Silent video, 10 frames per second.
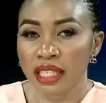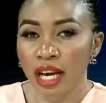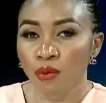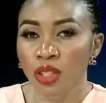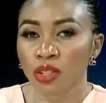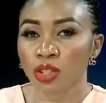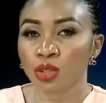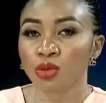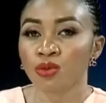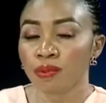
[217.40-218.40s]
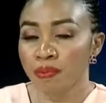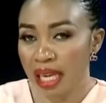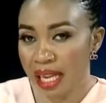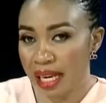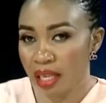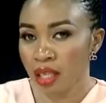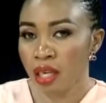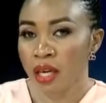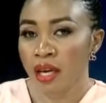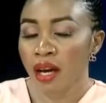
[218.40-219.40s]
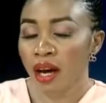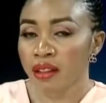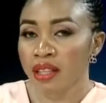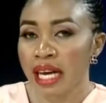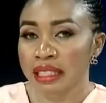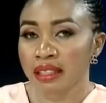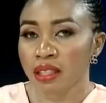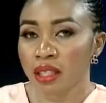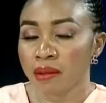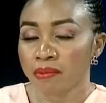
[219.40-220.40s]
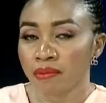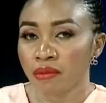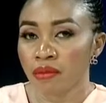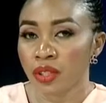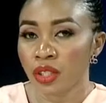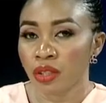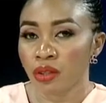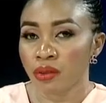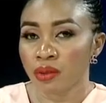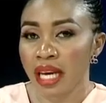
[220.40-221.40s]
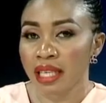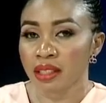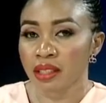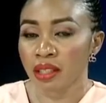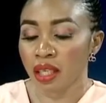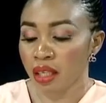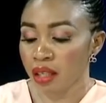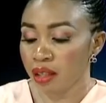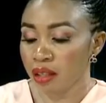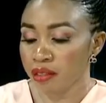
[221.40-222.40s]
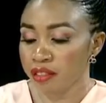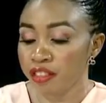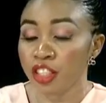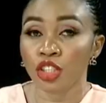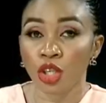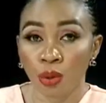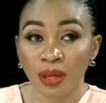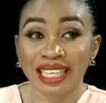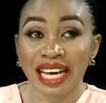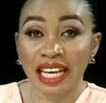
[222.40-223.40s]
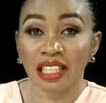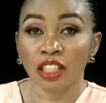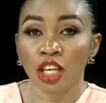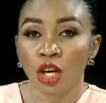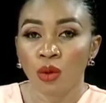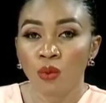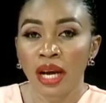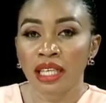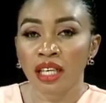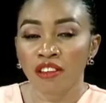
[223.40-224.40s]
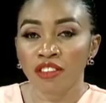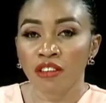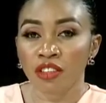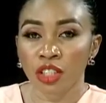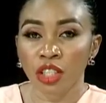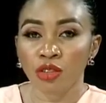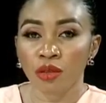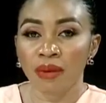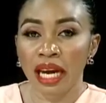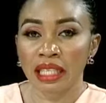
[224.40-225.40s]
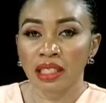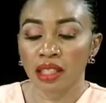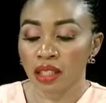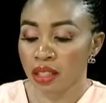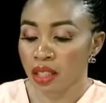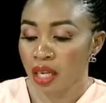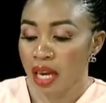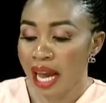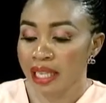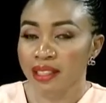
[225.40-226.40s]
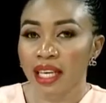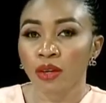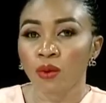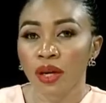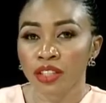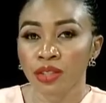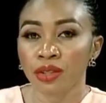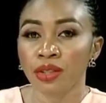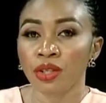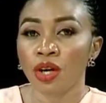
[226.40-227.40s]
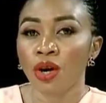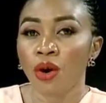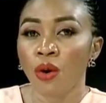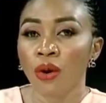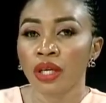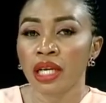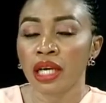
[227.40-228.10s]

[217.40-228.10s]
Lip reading: want us to replay that, you know, that video again, where the governor of the central bank did answer the question on